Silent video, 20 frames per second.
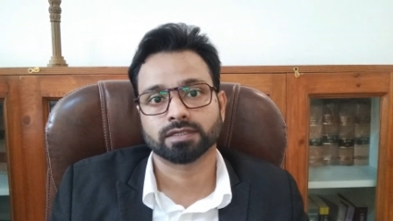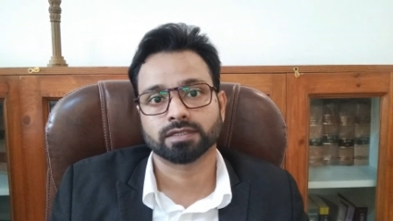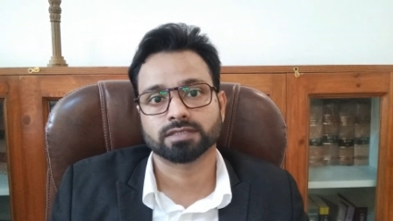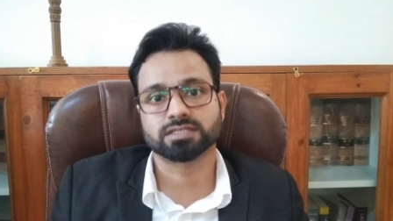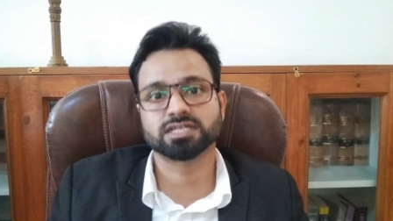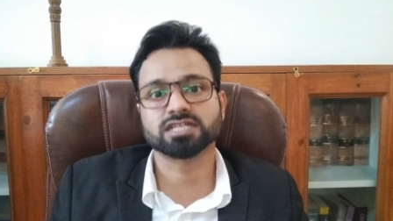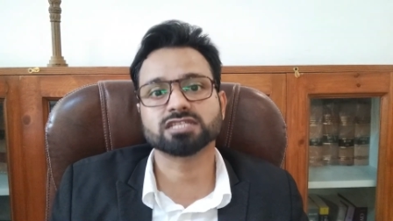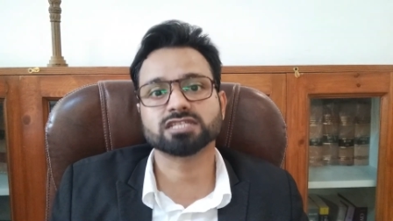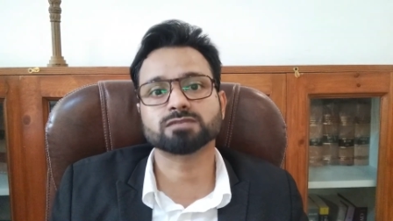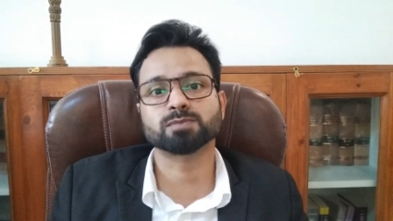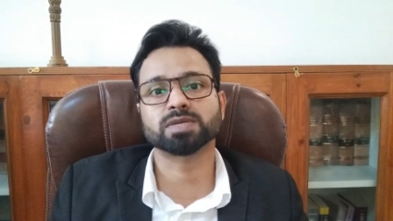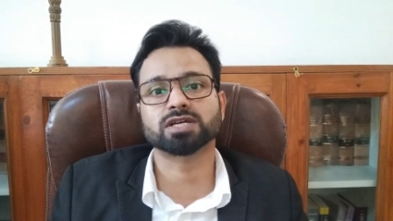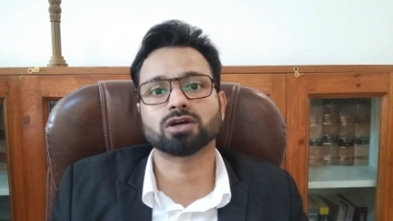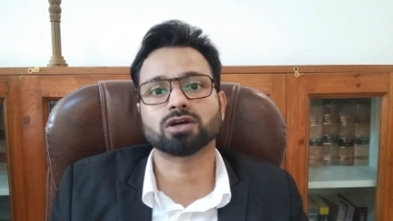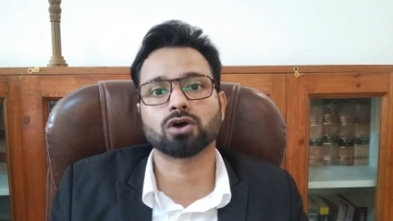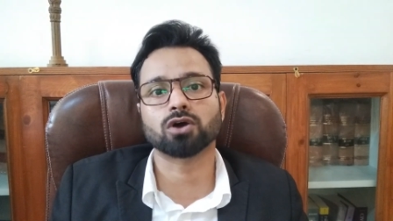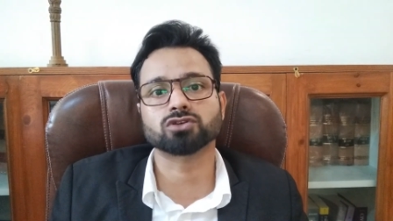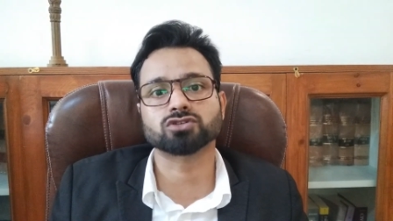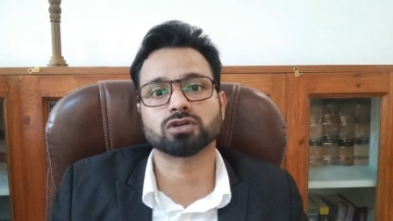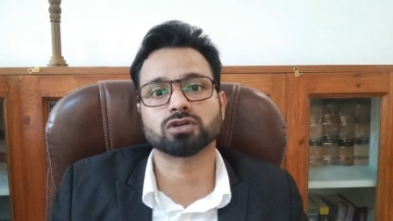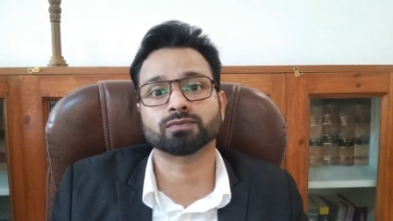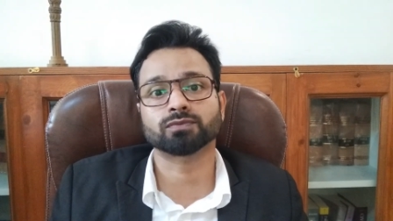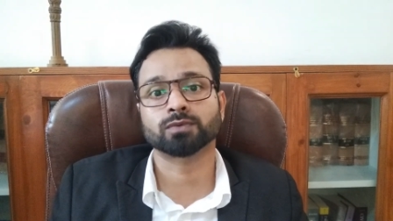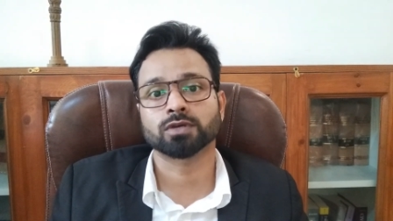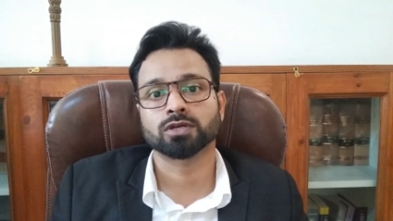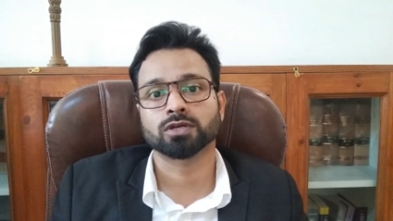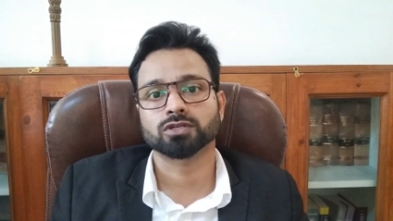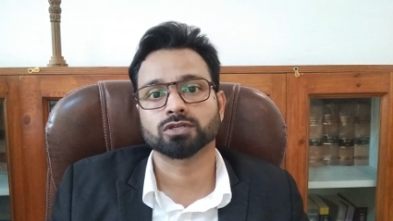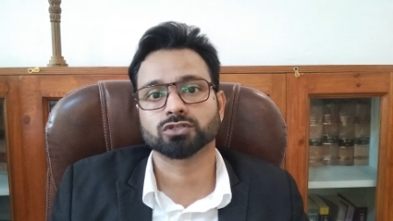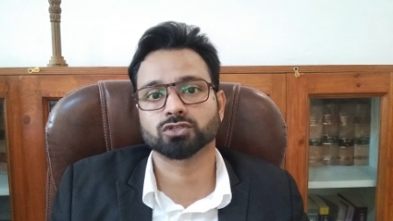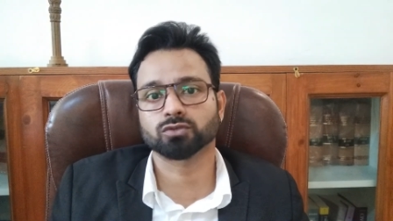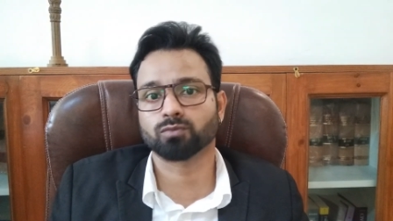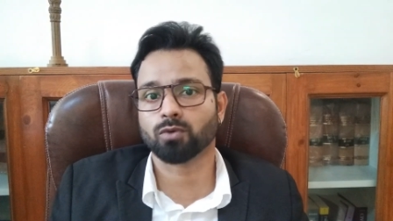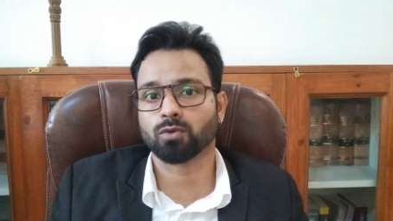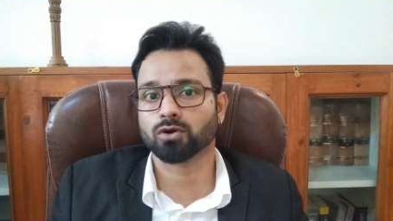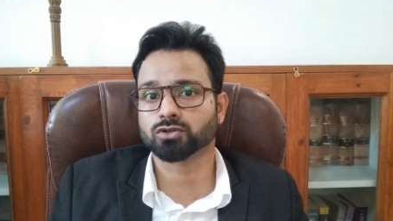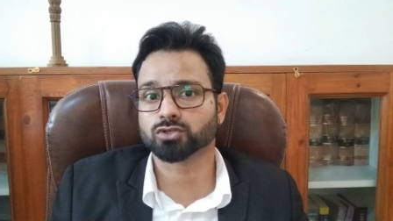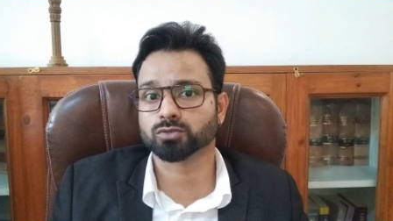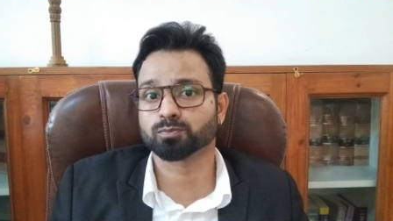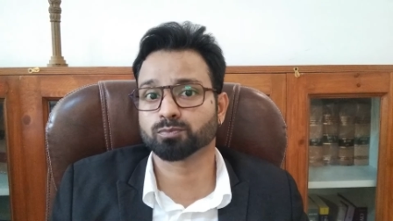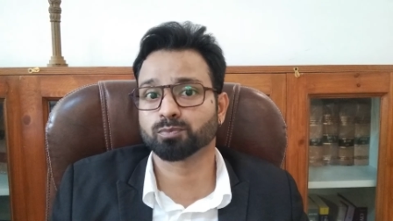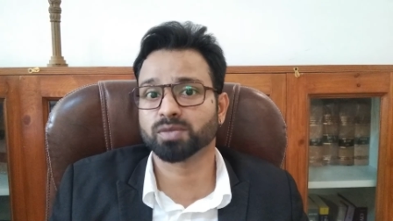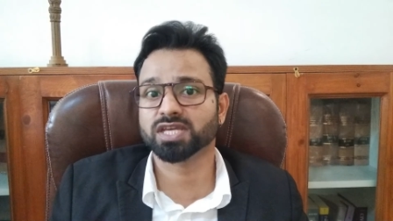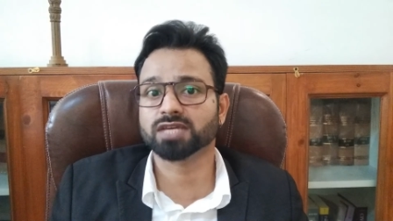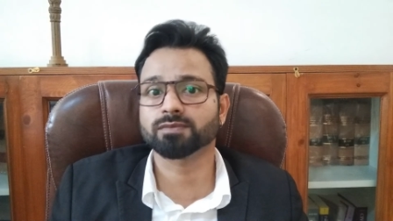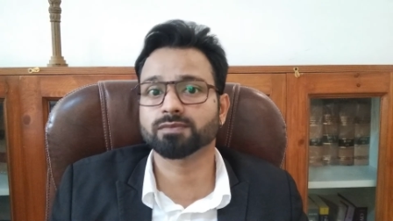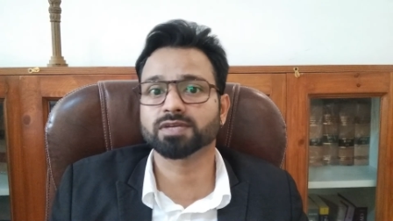just because of you want to be